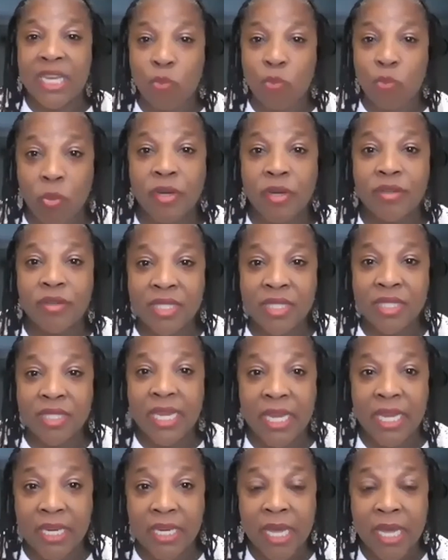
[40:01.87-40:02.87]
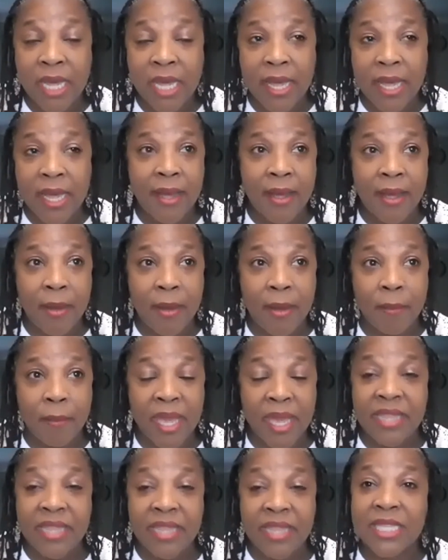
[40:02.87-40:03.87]
what we're seeing
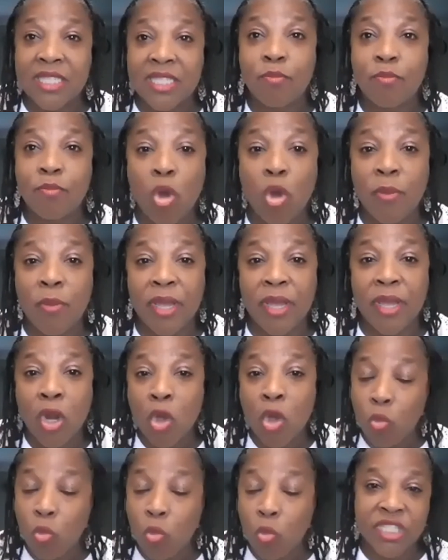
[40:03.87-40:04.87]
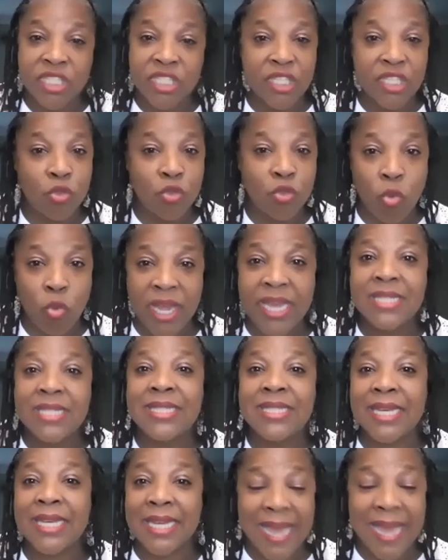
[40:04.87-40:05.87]
in this moment, which is
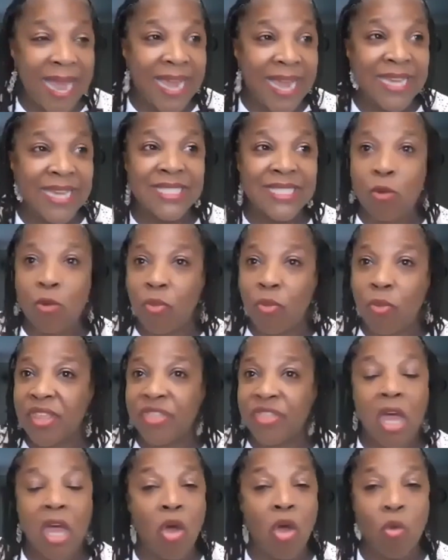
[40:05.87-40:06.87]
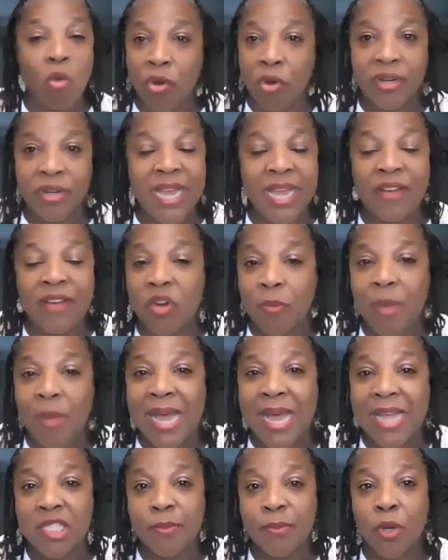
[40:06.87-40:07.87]
wins and gains that we thought were never
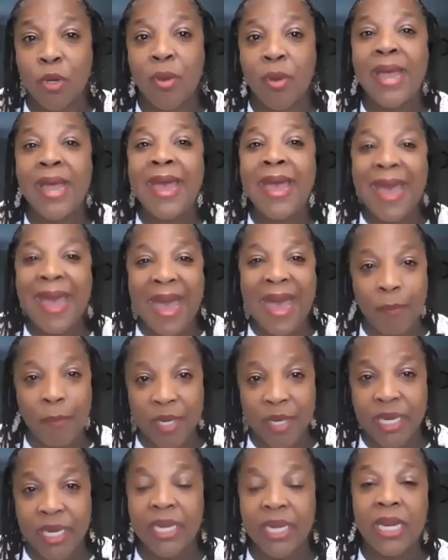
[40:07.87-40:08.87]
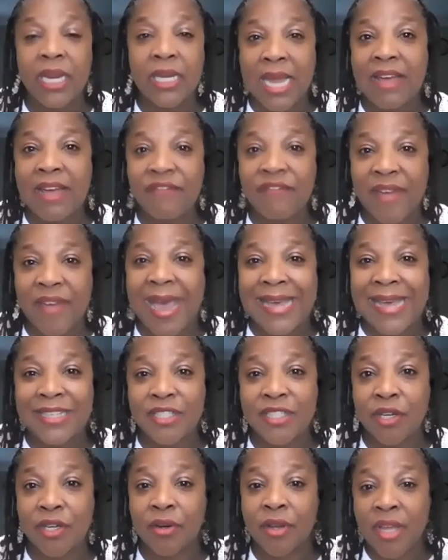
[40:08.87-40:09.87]
possible, happening a lot
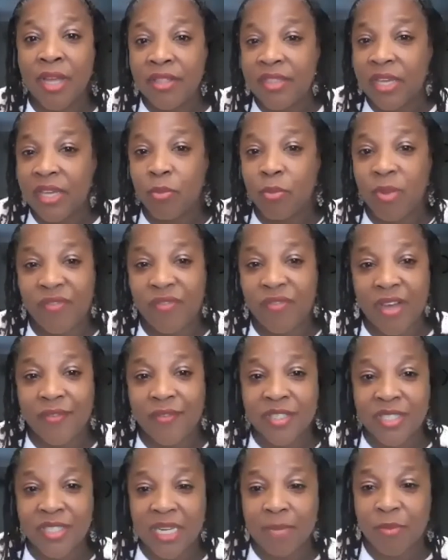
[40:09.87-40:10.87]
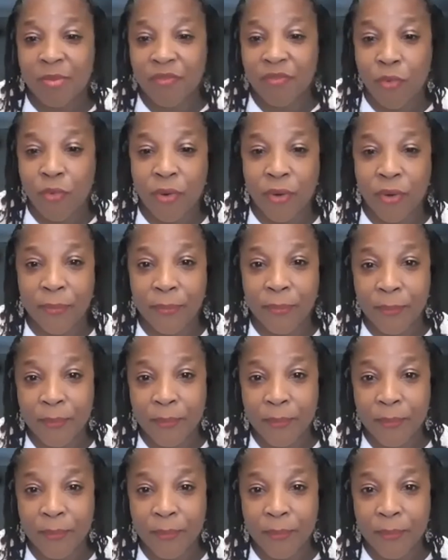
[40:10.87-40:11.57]
faster than we've ever seen before.